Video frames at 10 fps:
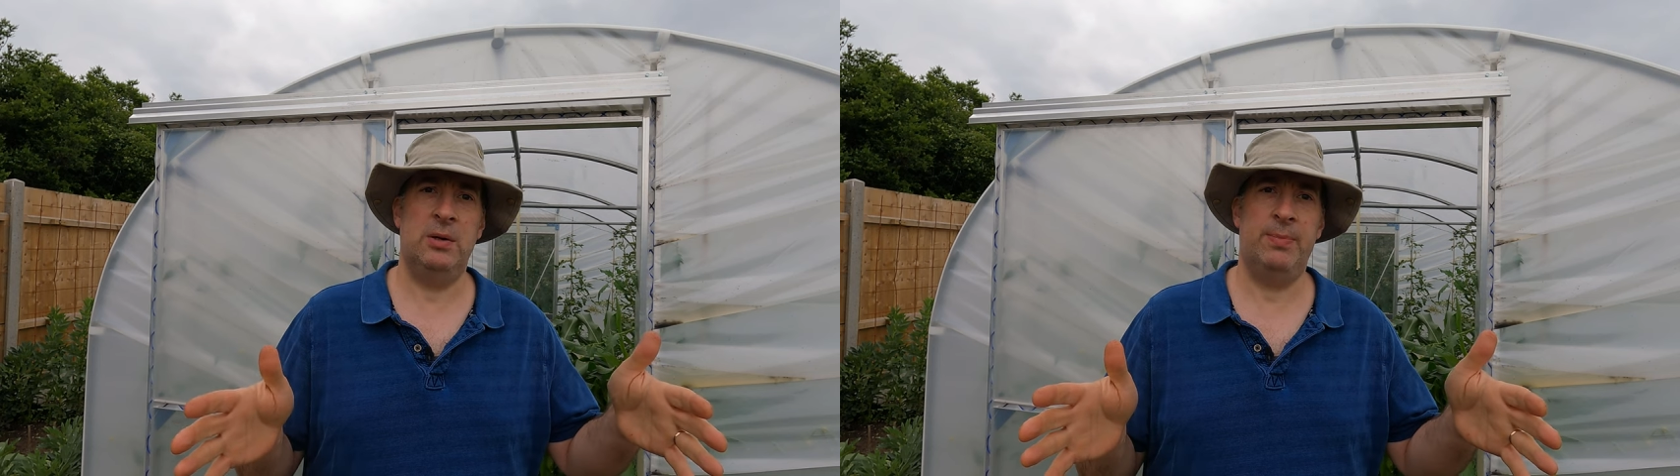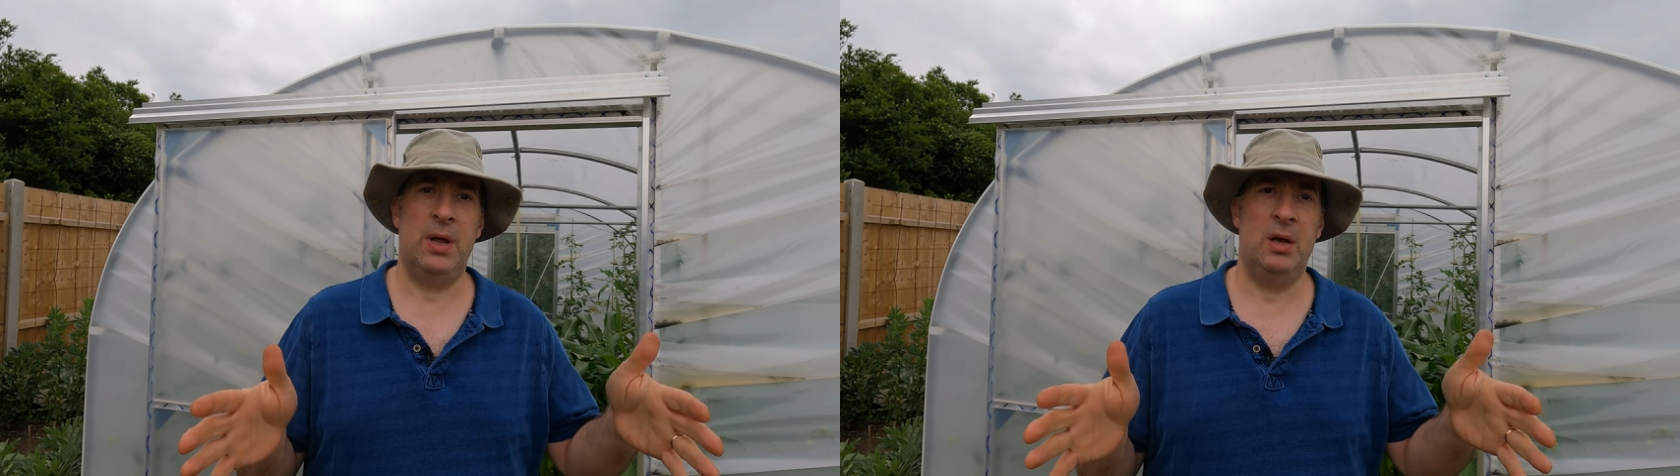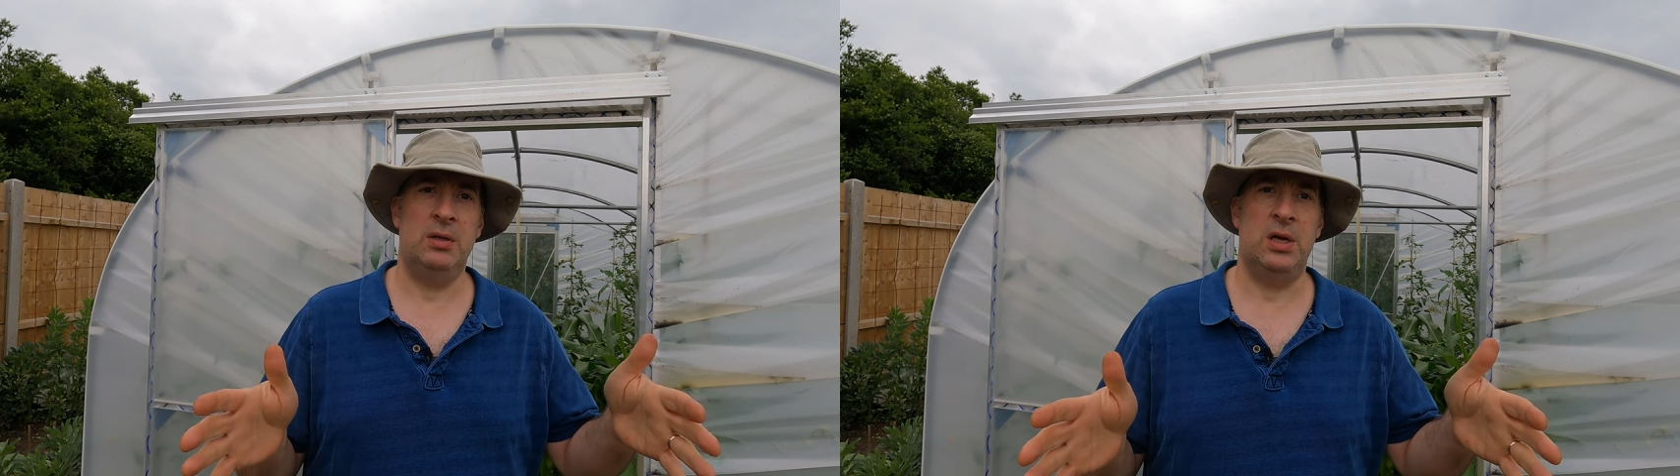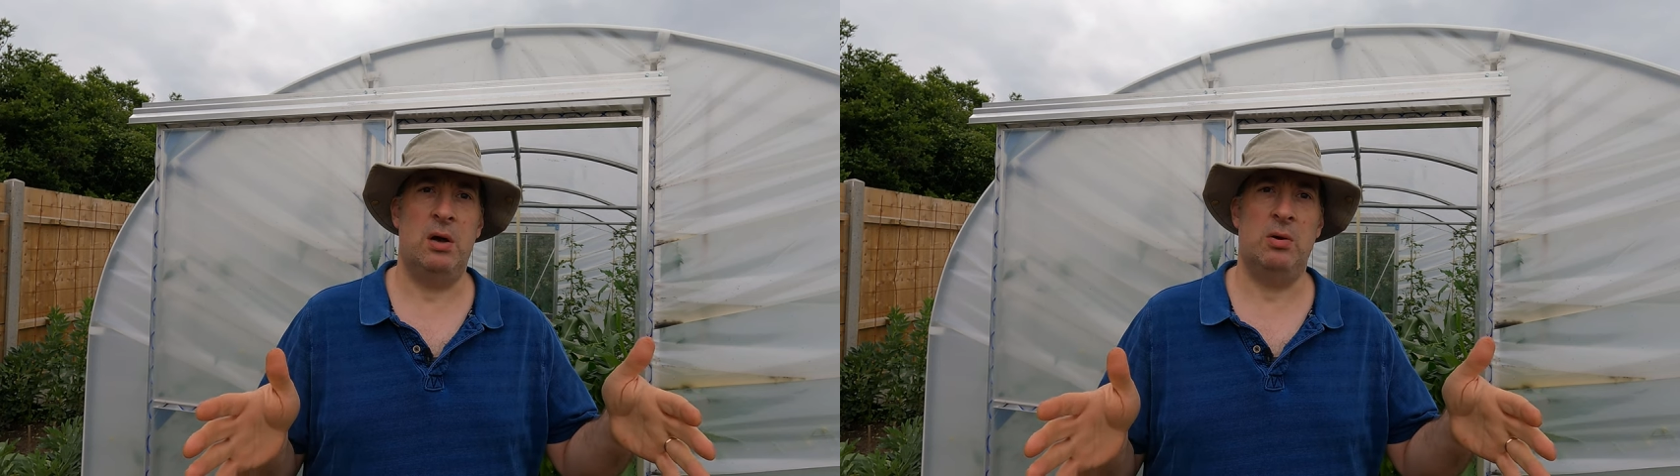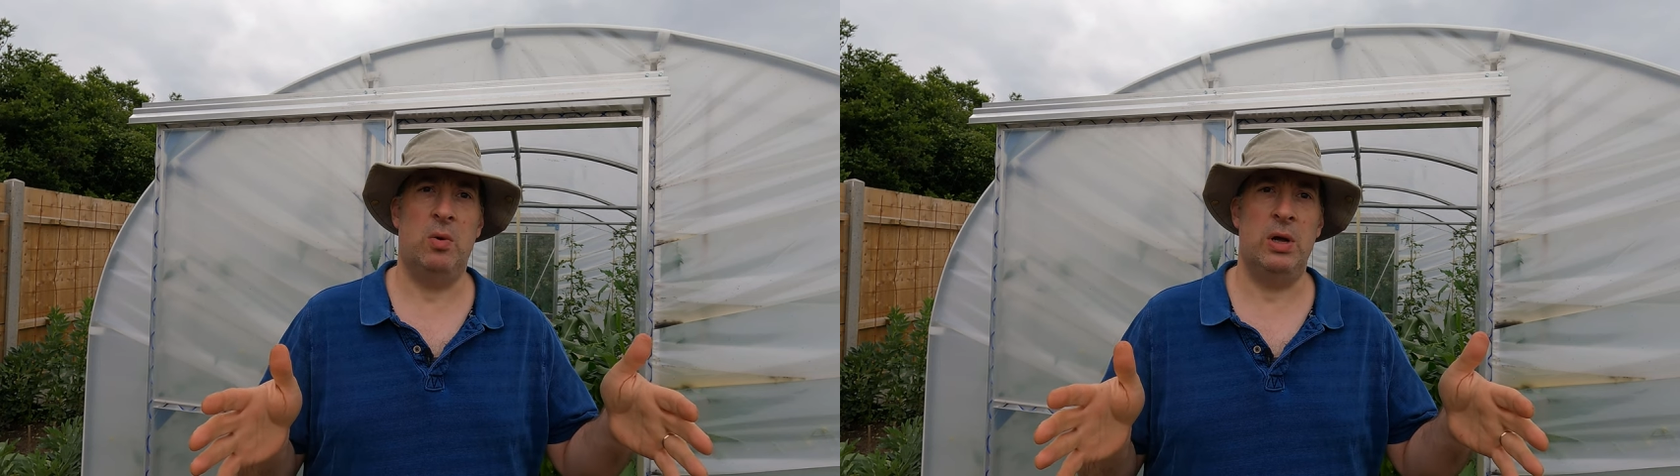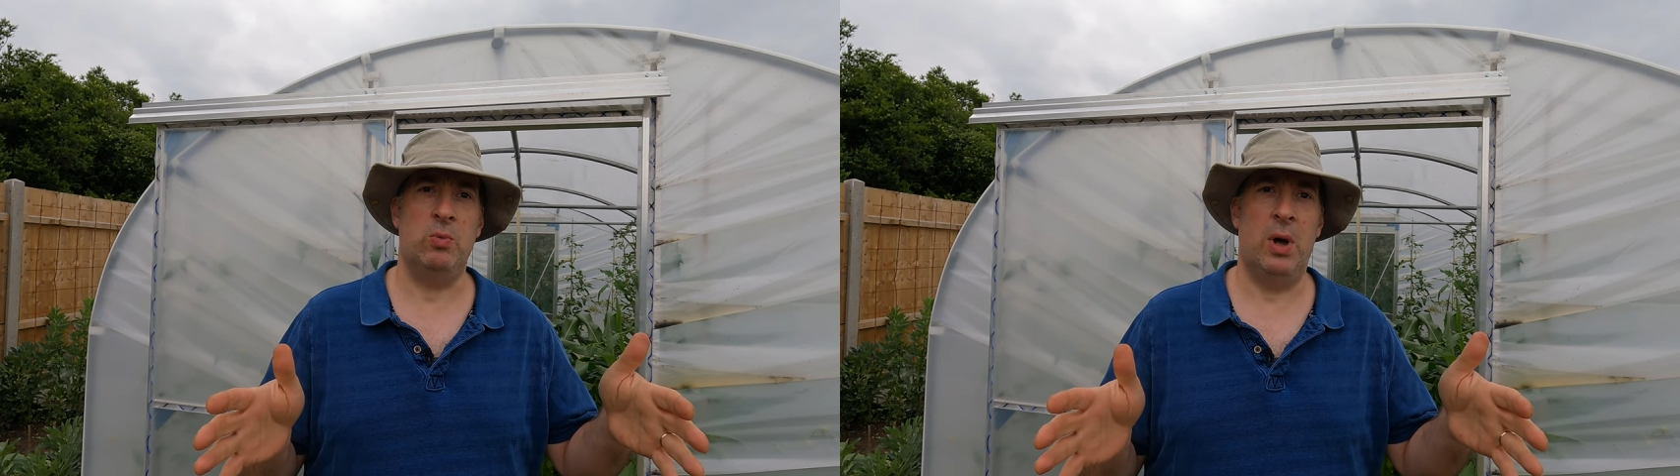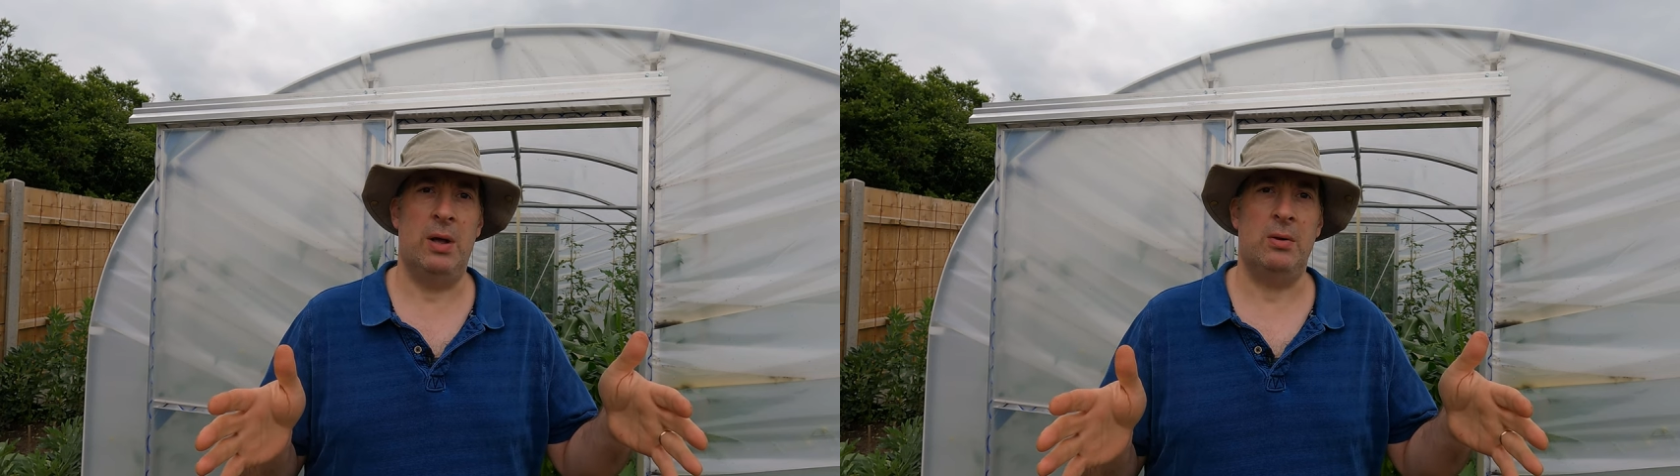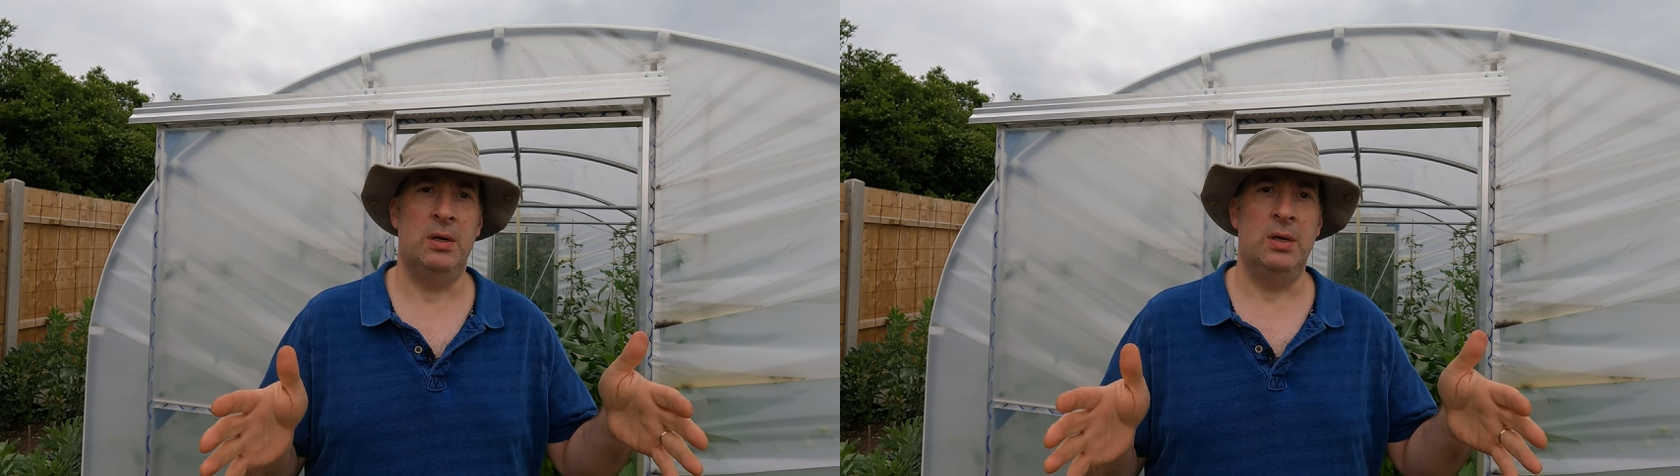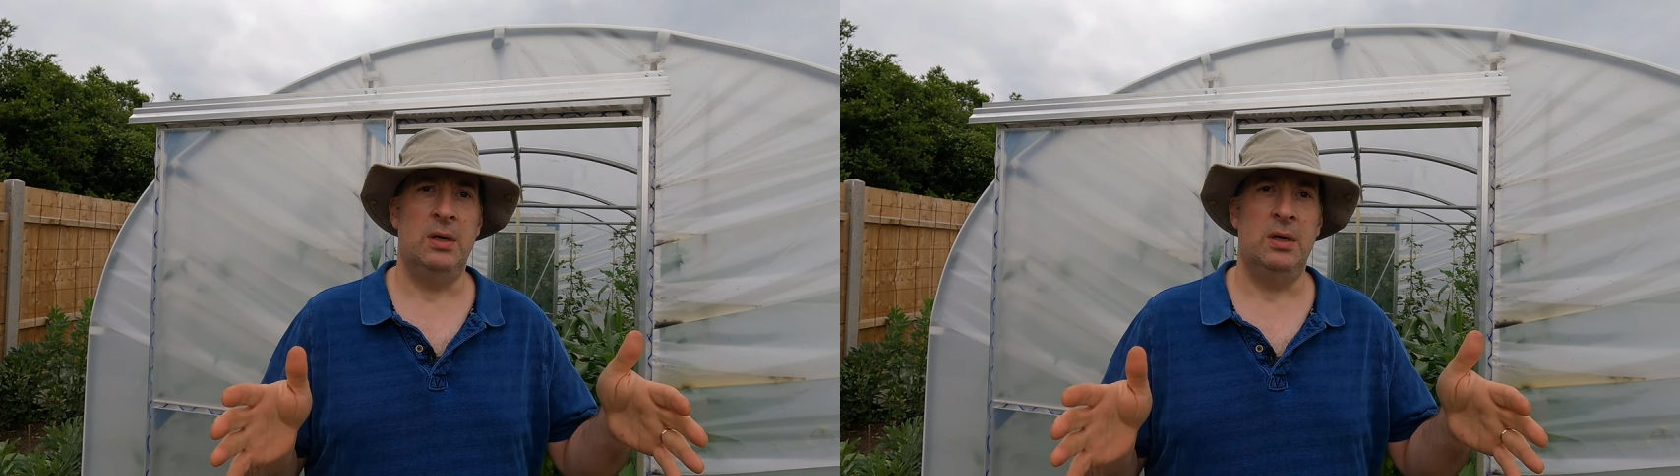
the plants out quite well.